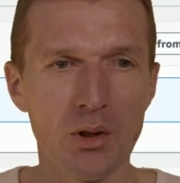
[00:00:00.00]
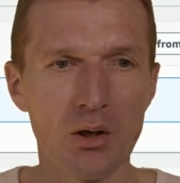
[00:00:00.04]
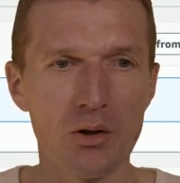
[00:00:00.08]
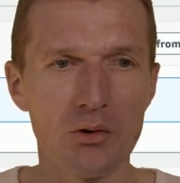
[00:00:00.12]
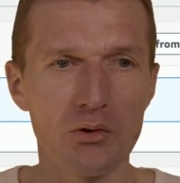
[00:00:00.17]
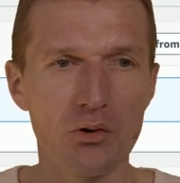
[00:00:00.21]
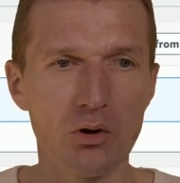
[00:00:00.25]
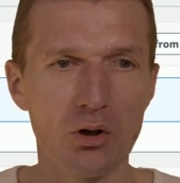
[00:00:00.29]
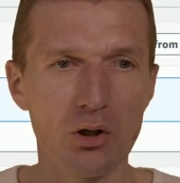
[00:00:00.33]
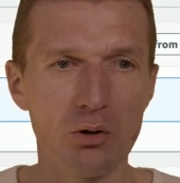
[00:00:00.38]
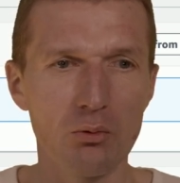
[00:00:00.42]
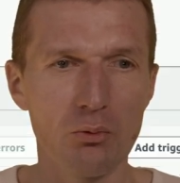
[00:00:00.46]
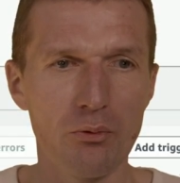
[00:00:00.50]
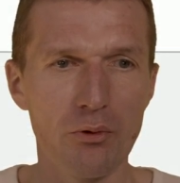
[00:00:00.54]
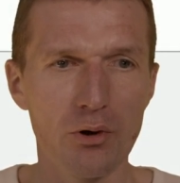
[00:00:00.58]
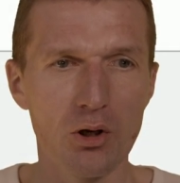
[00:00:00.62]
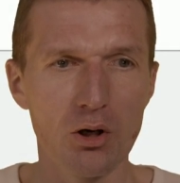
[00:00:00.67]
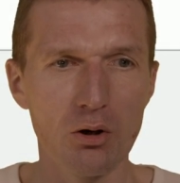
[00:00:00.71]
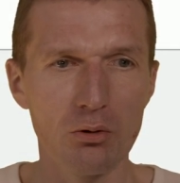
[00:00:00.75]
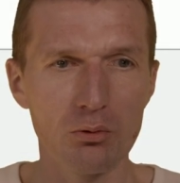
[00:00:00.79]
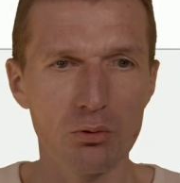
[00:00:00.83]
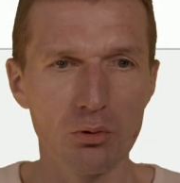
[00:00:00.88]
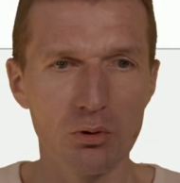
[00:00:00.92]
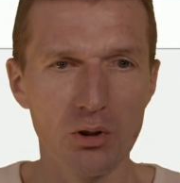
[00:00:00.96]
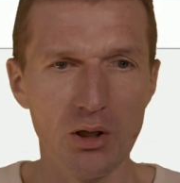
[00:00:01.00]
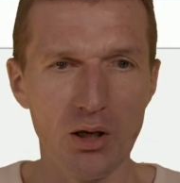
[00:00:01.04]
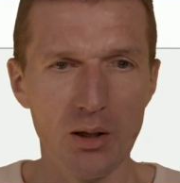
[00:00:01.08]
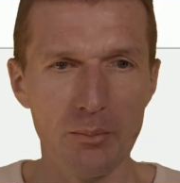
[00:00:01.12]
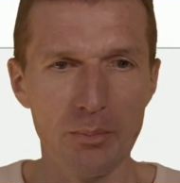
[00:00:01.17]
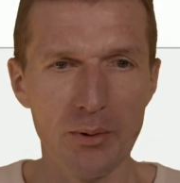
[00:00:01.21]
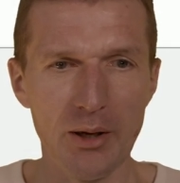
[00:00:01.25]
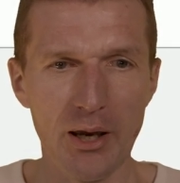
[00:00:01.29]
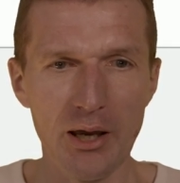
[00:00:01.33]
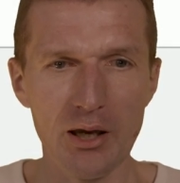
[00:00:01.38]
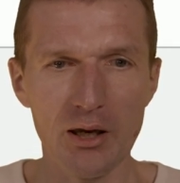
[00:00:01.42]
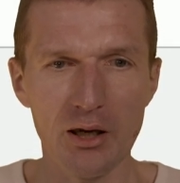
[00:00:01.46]
So if we go to the
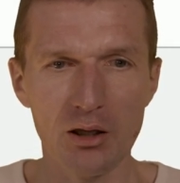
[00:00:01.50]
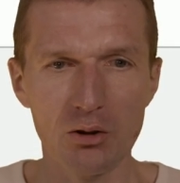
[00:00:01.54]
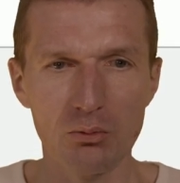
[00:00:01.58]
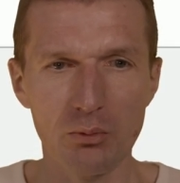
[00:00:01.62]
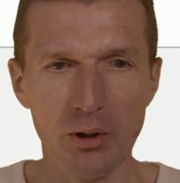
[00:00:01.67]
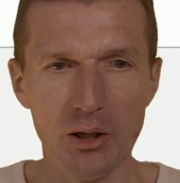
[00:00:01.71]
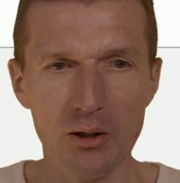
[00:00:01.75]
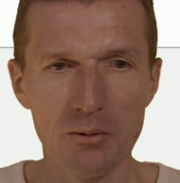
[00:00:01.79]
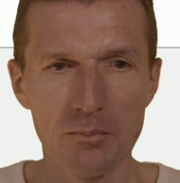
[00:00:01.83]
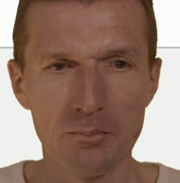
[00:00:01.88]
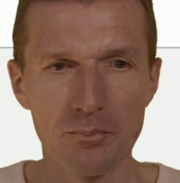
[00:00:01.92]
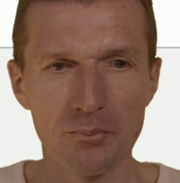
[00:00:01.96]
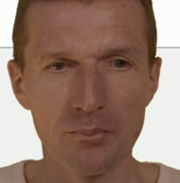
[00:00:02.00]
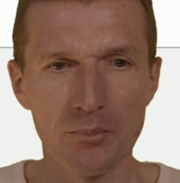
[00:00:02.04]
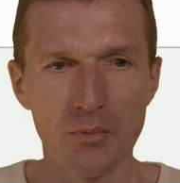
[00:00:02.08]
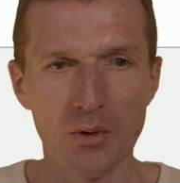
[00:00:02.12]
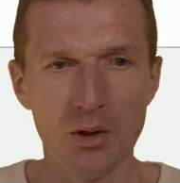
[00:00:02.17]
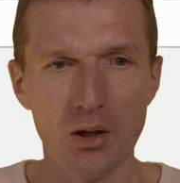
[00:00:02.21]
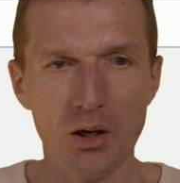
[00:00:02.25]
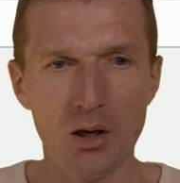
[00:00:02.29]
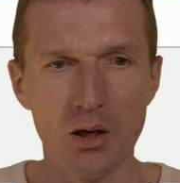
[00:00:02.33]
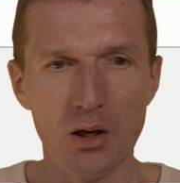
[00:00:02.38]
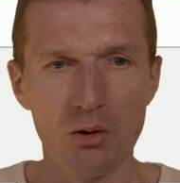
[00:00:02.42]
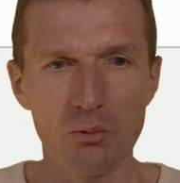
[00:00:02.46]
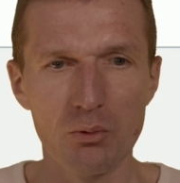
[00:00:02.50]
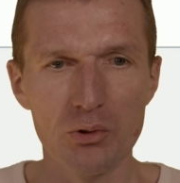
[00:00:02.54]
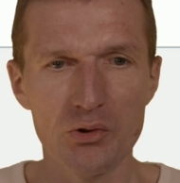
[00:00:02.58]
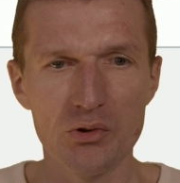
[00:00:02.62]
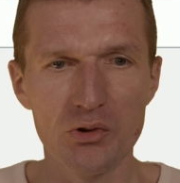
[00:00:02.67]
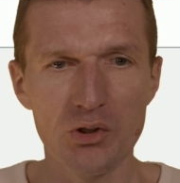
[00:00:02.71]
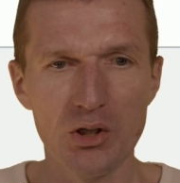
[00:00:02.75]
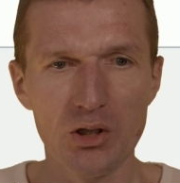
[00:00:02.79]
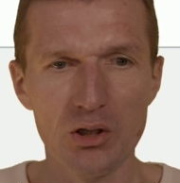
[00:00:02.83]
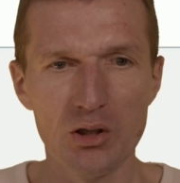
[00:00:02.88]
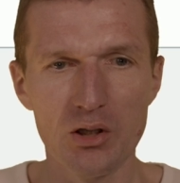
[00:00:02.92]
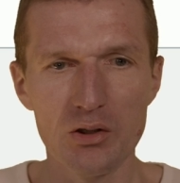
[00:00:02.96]
API gateway, we
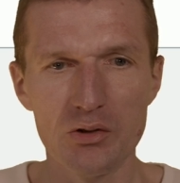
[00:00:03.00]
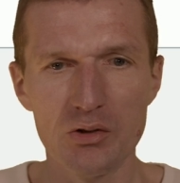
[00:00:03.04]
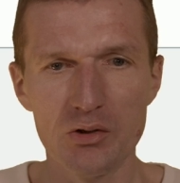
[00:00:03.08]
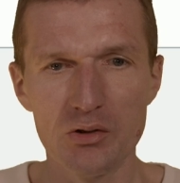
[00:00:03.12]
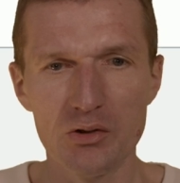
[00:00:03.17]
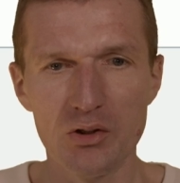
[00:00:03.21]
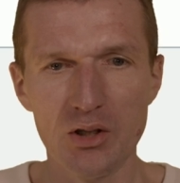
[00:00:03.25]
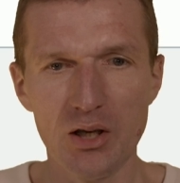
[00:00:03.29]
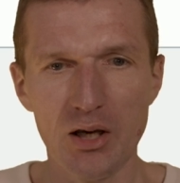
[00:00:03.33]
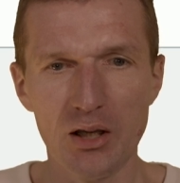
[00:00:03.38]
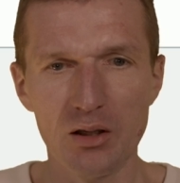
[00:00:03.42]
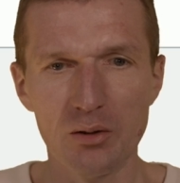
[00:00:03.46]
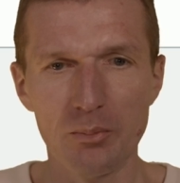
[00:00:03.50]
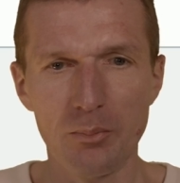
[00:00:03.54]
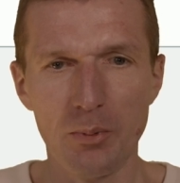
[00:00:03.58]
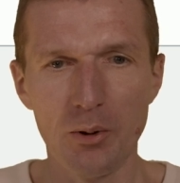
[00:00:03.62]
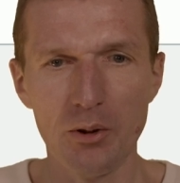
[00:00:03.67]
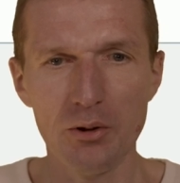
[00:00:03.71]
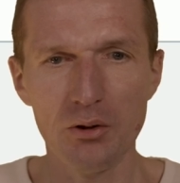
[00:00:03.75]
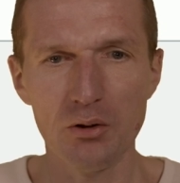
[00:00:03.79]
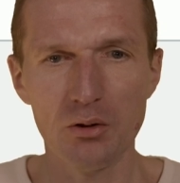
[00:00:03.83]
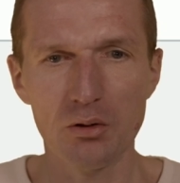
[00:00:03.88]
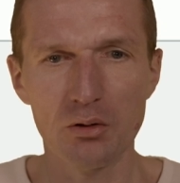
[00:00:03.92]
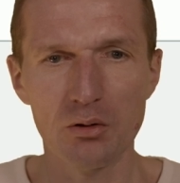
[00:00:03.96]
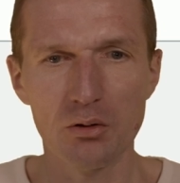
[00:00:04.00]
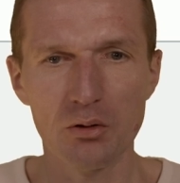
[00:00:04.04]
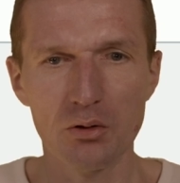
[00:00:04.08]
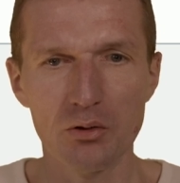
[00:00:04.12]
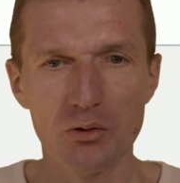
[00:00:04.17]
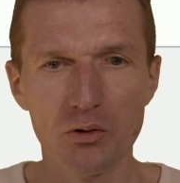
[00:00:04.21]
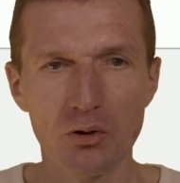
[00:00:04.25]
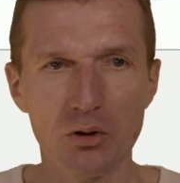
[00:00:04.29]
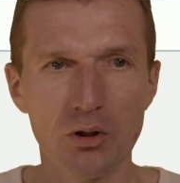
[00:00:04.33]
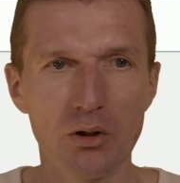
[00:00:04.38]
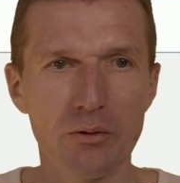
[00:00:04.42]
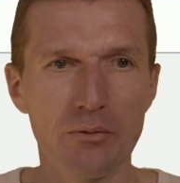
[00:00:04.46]
see this is the endpoint.
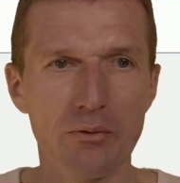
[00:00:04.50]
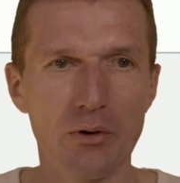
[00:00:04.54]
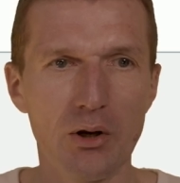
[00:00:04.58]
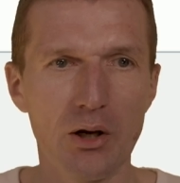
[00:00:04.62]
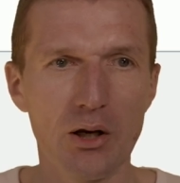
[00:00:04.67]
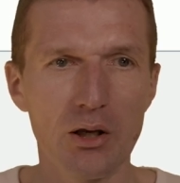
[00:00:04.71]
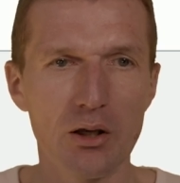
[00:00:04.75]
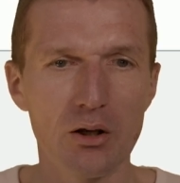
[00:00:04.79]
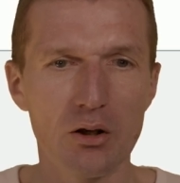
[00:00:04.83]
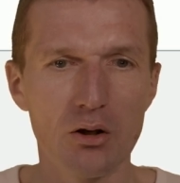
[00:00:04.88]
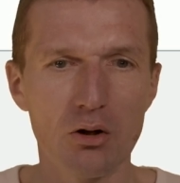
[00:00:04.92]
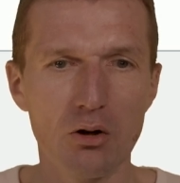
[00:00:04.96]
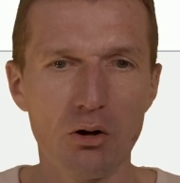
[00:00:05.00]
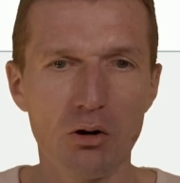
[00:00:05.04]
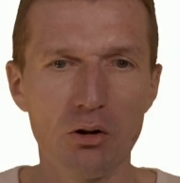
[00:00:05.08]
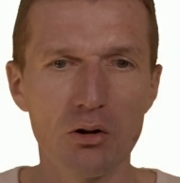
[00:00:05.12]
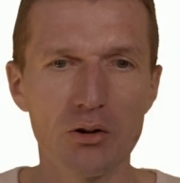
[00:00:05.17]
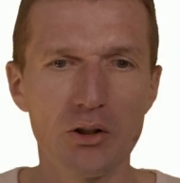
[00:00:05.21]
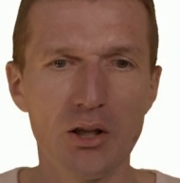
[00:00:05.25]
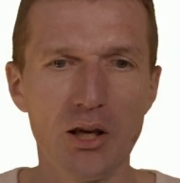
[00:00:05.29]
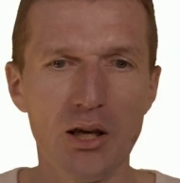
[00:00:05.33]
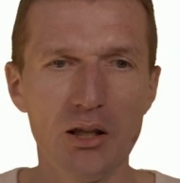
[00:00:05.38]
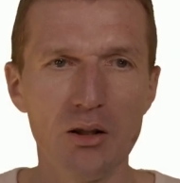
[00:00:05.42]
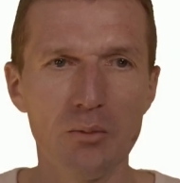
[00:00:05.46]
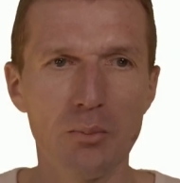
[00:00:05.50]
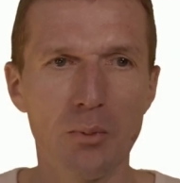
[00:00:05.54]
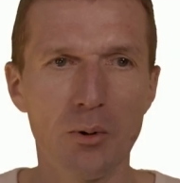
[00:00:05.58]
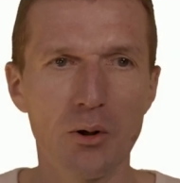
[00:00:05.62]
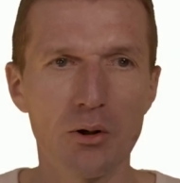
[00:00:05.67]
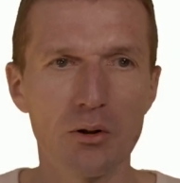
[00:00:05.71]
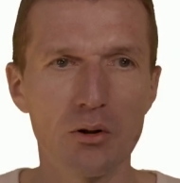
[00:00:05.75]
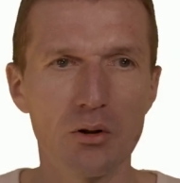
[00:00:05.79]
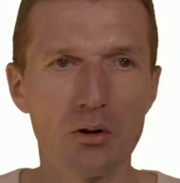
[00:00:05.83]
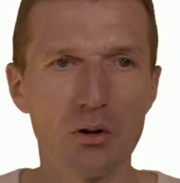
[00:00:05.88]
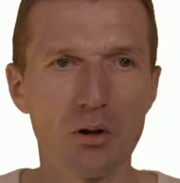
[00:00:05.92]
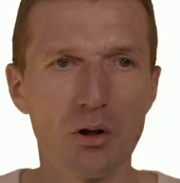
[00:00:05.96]
So if I call the
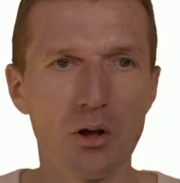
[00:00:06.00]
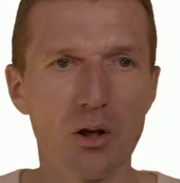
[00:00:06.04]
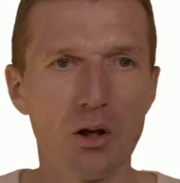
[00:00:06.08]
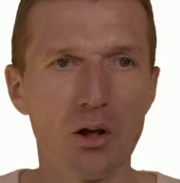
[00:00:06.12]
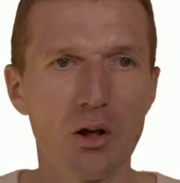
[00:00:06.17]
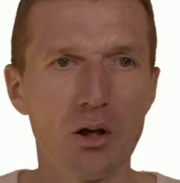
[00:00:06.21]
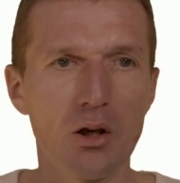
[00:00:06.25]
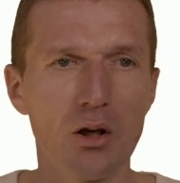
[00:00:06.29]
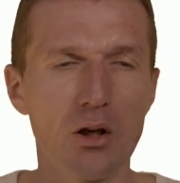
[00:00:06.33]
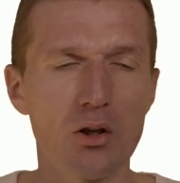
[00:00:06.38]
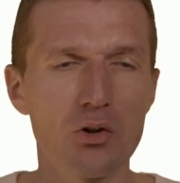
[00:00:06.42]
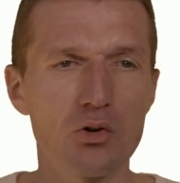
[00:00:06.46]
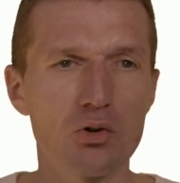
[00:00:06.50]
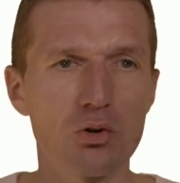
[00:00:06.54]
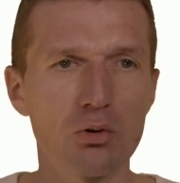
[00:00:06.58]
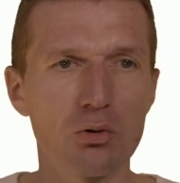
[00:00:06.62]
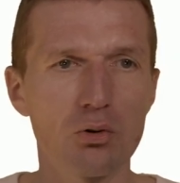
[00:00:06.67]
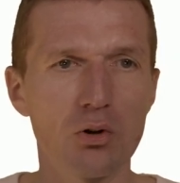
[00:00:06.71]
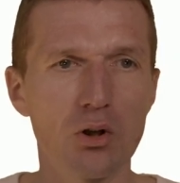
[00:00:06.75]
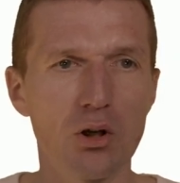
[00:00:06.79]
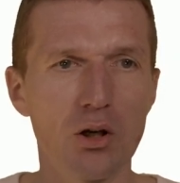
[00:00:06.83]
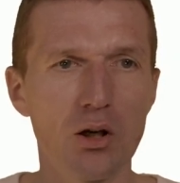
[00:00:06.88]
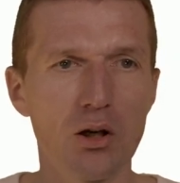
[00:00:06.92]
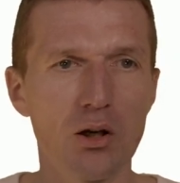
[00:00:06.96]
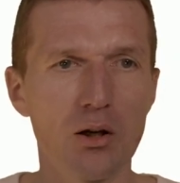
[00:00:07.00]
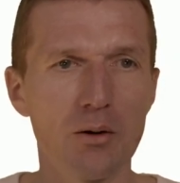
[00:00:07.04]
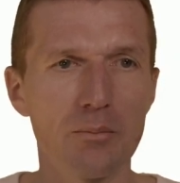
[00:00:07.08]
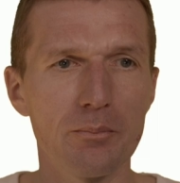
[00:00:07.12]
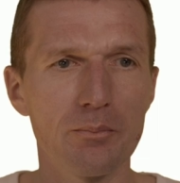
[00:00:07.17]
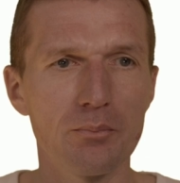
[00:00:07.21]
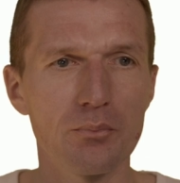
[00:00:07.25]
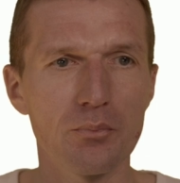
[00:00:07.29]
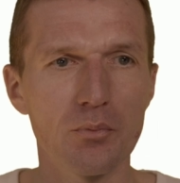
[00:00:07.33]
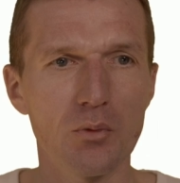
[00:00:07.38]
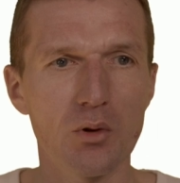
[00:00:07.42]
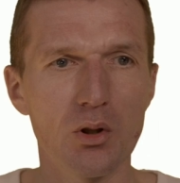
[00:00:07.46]
endpoint, it should
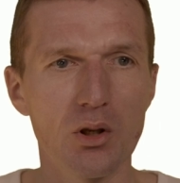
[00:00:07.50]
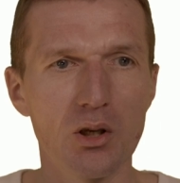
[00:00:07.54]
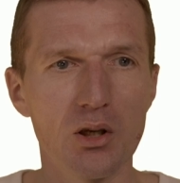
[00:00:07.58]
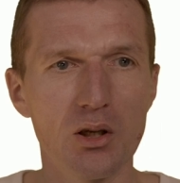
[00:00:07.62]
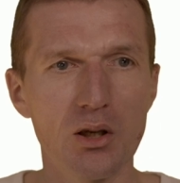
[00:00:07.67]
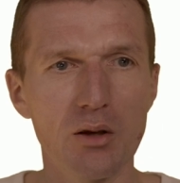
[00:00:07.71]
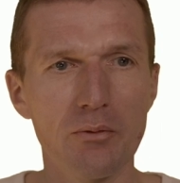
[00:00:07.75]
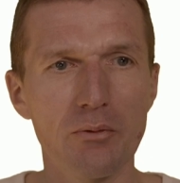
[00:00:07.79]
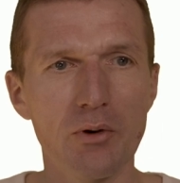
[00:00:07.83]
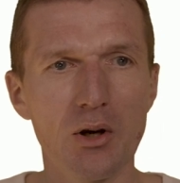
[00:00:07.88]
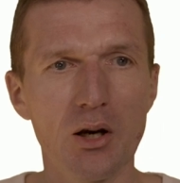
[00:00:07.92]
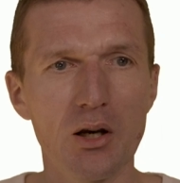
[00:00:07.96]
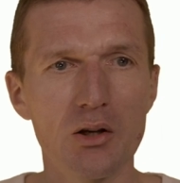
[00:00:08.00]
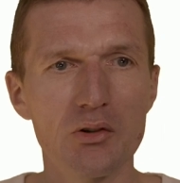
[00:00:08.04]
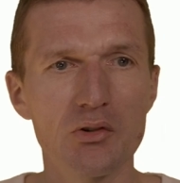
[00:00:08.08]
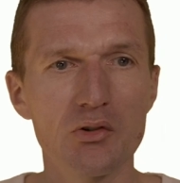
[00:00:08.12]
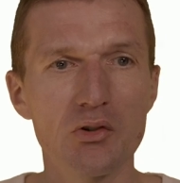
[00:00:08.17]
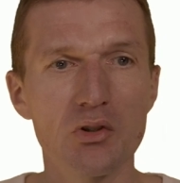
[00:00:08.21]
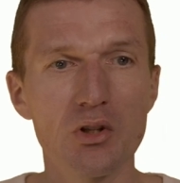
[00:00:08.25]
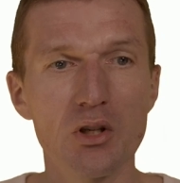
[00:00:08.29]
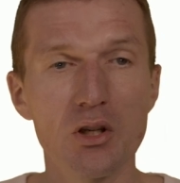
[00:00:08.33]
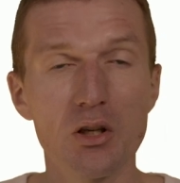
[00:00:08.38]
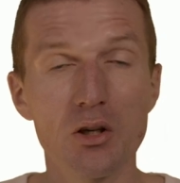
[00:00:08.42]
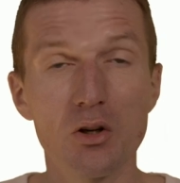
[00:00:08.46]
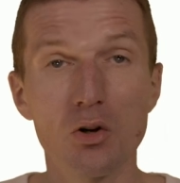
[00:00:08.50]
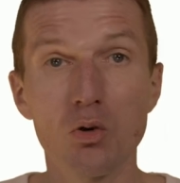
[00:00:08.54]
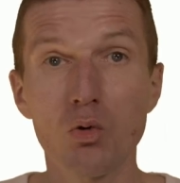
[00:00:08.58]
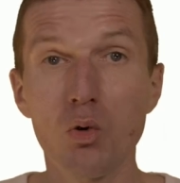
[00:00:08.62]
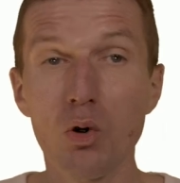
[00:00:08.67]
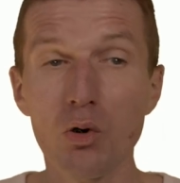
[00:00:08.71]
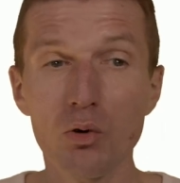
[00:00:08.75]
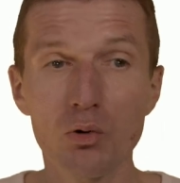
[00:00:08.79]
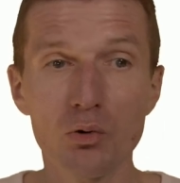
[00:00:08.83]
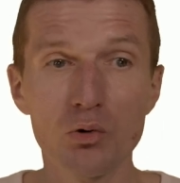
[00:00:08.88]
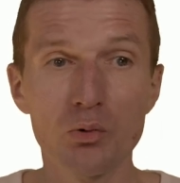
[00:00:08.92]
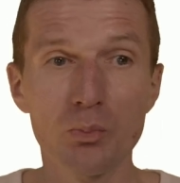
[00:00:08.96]
give us the
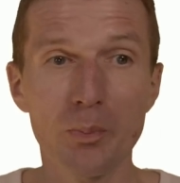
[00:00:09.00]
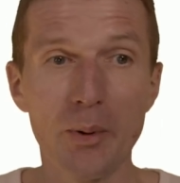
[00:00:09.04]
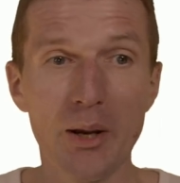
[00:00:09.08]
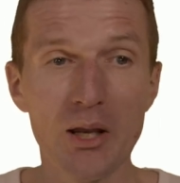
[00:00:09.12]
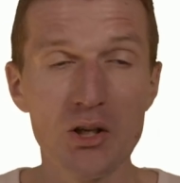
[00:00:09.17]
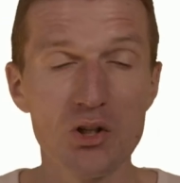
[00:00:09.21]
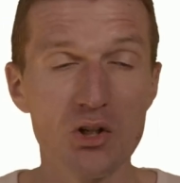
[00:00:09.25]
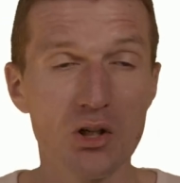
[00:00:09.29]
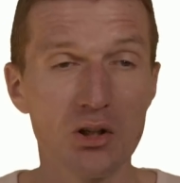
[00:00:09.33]
Quarkus page.